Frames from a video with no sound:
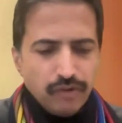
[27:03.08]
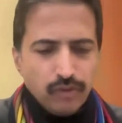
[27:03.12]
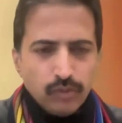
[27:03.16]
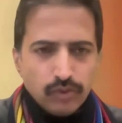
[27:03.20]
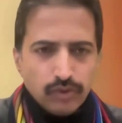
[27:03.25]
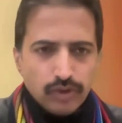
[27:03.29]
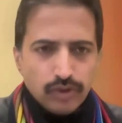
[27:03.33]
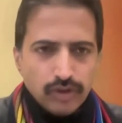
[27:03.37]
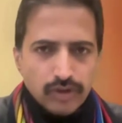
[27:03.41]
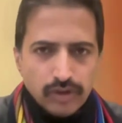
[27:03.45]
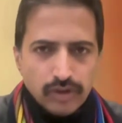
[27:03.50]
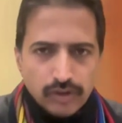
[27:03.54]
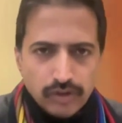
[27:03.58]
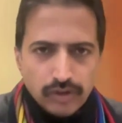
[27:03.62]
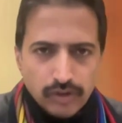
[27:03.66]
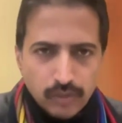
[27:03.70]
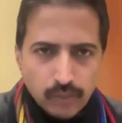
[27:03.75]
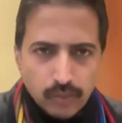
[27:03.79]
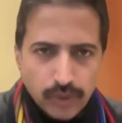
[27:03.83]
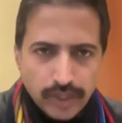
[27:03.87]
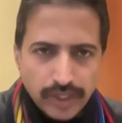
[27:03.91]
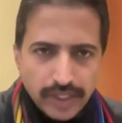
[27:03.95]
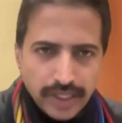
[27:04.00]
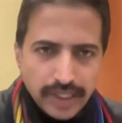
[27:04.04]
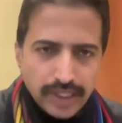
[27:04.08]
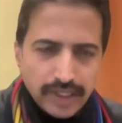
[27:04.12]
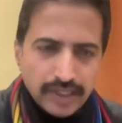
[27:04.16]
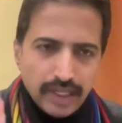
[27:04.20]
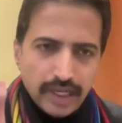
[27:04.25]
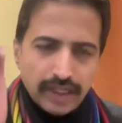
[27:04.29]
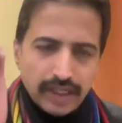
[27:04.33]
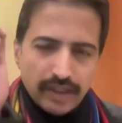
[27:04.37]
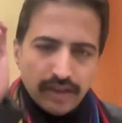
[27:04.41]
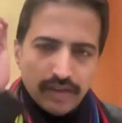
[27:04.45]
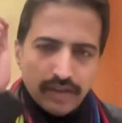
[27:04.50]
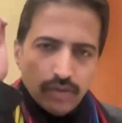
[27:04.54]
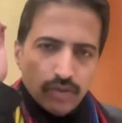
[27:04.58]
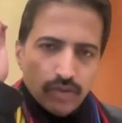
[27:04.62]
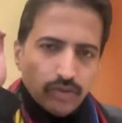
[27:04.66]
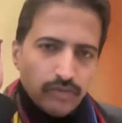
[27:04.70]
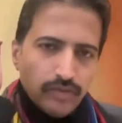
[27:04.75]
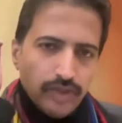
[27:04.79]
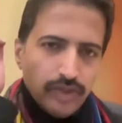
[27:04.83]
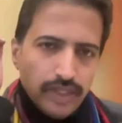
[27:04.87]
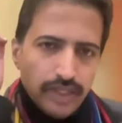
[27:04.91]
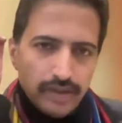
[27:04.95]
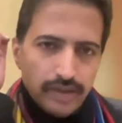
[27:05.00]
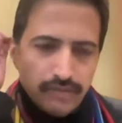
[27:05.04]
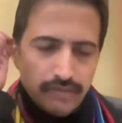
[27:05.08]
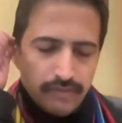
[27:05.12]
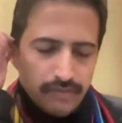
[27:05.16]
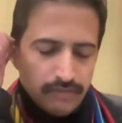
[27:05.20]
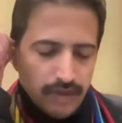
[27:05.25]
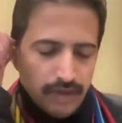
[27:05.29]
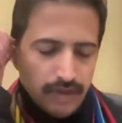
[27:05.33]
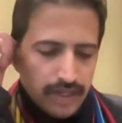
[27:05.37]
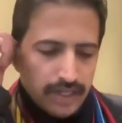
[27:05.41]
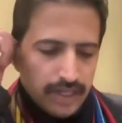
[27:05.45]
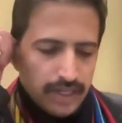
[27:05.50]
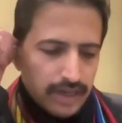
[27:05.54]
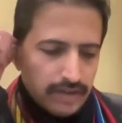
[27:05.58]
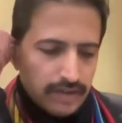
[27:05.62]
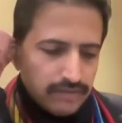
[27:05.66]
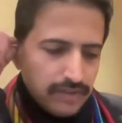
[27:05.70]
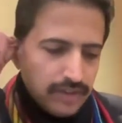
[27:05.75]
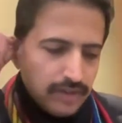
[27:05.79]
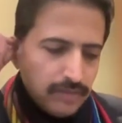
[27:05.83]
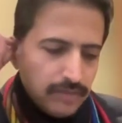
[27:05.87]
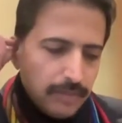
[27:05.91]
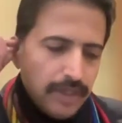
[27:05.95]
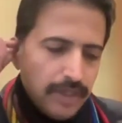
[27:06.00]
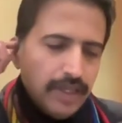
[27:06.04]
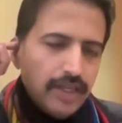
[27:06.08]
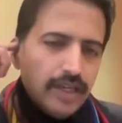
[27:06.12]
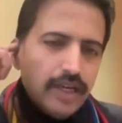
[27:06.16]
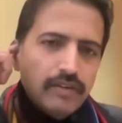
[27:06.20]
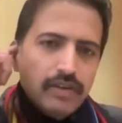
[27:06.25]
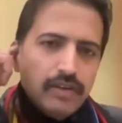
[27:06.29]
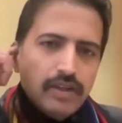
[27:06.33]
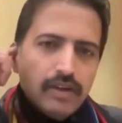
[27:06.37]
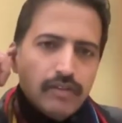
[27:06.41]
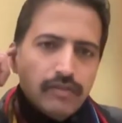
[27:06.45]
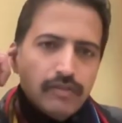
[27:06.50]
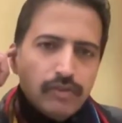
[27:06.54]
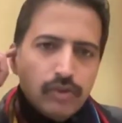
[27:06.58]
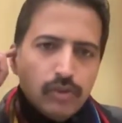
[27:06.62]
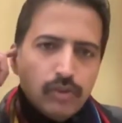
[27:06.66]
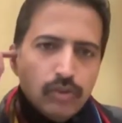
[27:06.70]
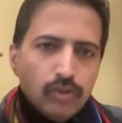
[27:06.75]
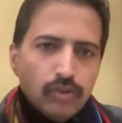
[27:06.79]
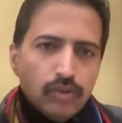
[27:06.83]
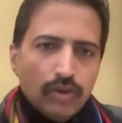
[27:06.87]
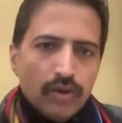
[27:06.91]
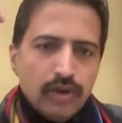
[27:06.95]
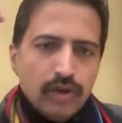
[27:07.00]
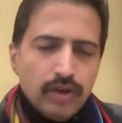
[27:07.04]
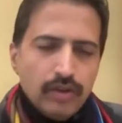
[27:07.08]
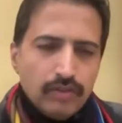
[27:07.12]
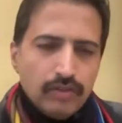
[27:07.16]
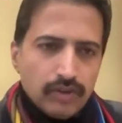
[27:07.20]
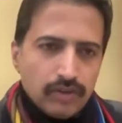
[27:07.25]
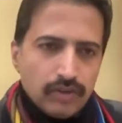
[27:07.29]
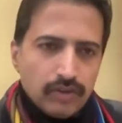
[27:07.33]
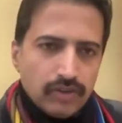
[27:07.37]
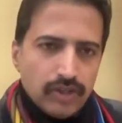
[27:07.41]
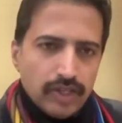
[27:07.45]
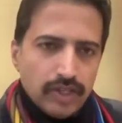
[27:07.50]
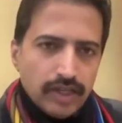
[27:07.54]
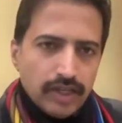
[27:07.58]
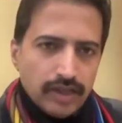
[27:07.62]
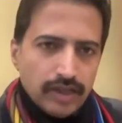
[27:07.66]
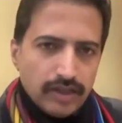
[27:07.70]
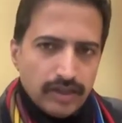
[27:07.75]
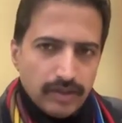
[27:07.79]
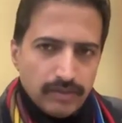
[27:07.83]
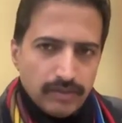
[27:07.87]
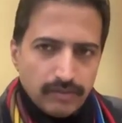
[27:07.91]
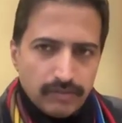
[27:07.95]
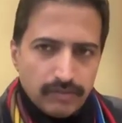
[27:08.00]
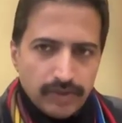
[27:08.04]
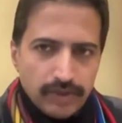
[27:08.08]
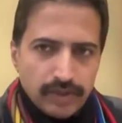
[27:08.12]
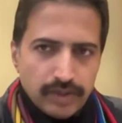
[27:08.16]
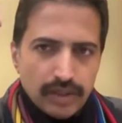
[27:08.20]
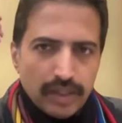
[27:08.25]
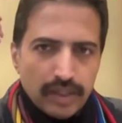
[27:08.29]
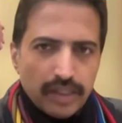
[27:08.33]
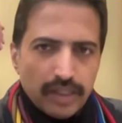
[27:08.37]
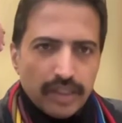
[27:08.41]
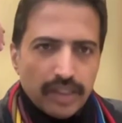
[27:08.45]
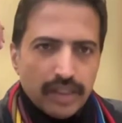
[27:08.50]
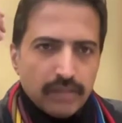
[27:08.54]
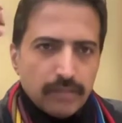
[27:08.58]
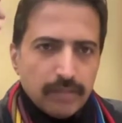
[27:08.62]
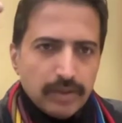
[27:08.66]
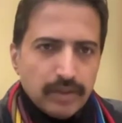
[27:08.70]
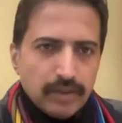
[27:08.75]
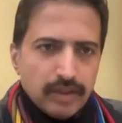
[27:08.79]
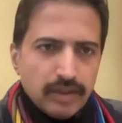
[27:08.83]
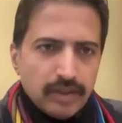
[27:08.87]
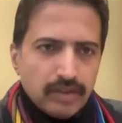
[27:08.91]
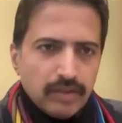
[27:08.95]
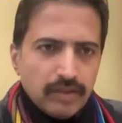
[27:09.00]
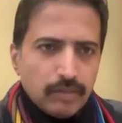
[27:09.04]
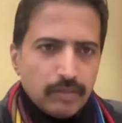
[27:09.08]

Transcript: a few Q&A that, I have with me. I would love to first take it up with Arindam, and then